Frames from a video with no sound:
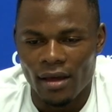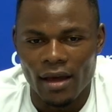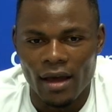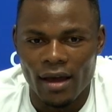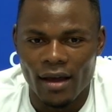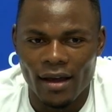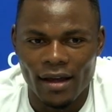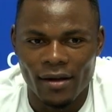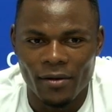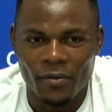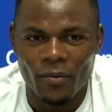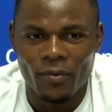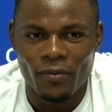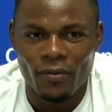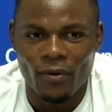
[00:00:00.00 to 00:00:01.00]

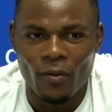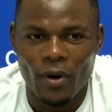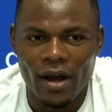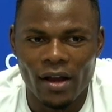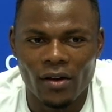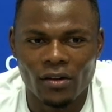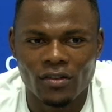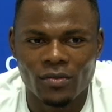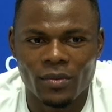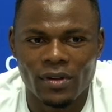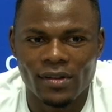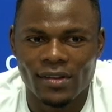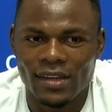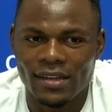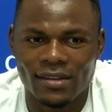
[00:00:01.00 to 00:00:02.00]
Uh, for what coach
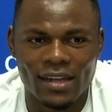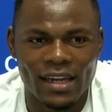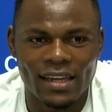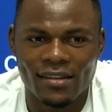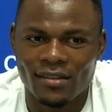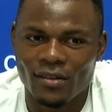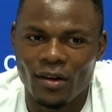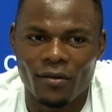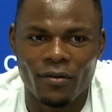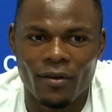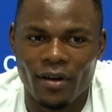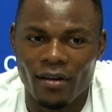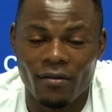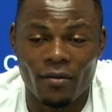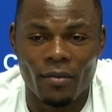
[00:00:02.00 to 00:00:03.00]
means, Kentucky is not
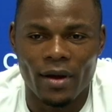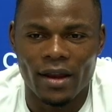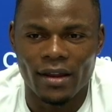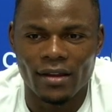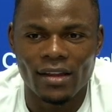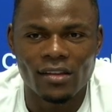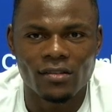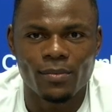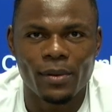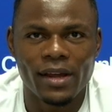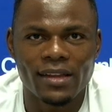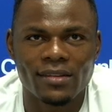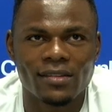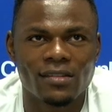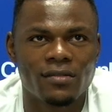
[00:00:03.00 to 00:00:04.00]
for everybody. This
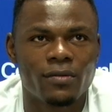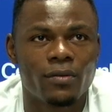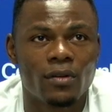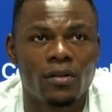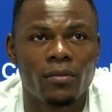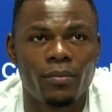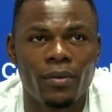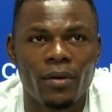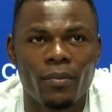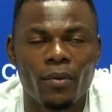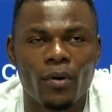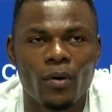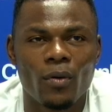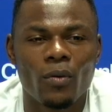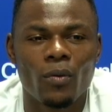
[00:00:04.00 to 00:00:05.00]
place is for the
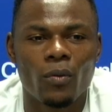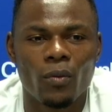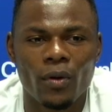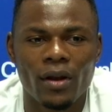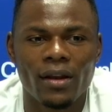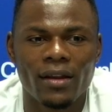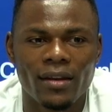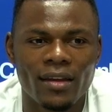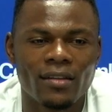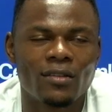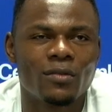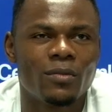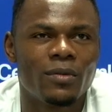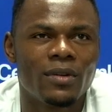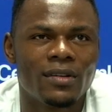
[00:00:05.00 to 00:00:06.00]
people who really need
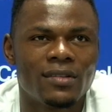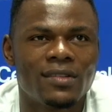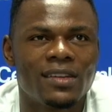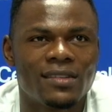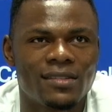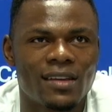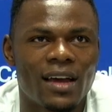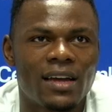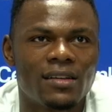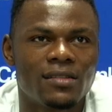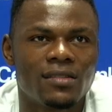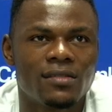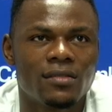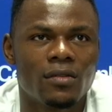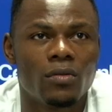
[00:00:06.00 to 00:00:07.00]
to be
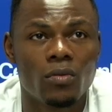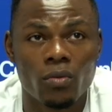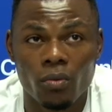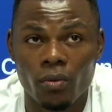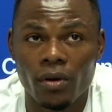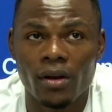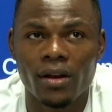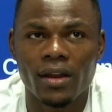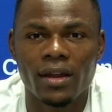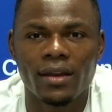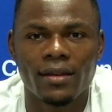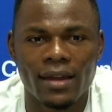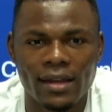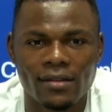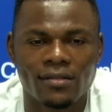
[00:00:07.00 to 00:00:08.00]
success, who really
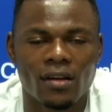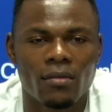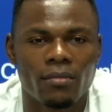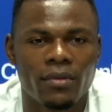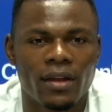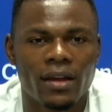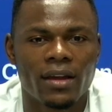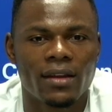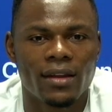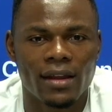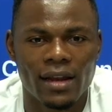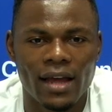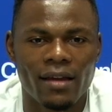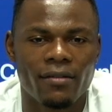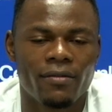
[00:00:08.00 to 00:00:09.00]
need something in their
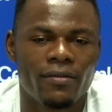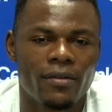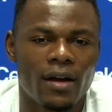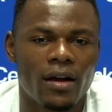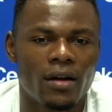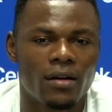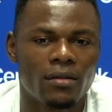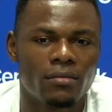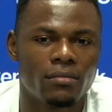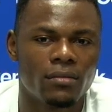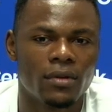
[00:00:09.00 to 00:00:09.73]
life. Uh,